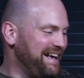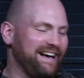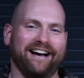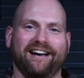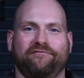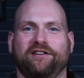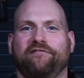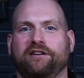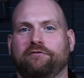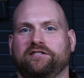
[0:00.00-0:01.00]
If you have
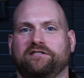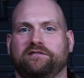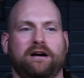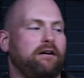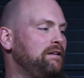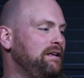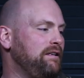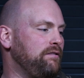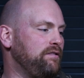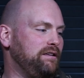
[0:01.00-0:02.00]
any questions about
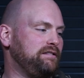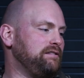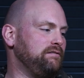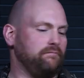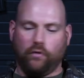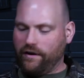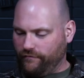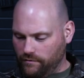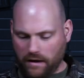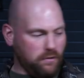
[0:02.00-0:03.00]
this
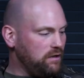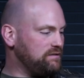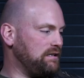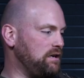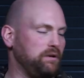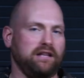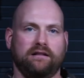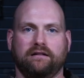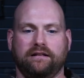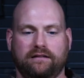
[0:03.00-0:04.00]
rifle, my MAWL setup,
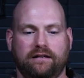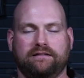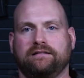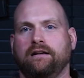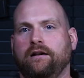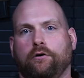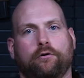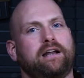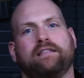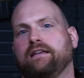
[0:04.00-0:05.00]
anything like this,
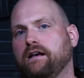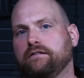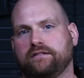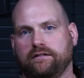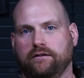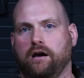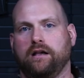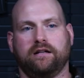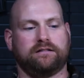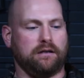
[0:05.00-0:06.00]
or anything else,
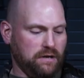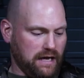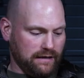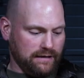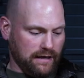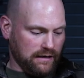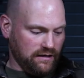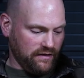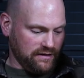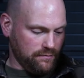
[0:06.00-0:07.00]
hit us up at
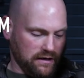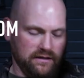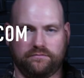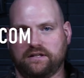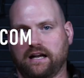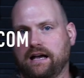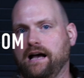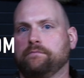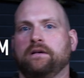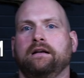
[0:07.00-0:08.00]

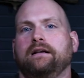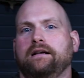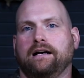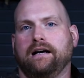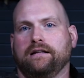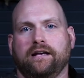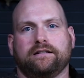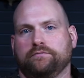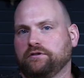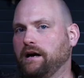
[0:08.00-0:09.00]
contact@defensemechanisms.com. Like,
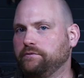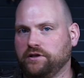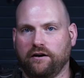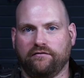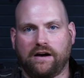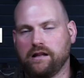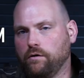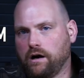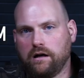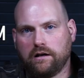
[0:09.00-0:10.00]
subscribe, share, follow
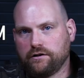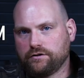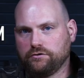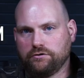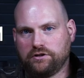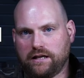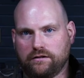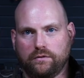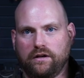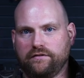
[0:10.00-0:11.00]
all on our social
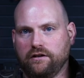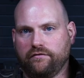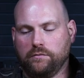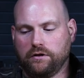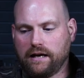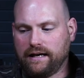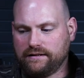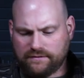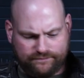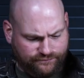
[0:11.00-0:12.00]
channels. We'd love to hear from you
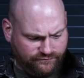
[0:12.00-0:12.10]
guys.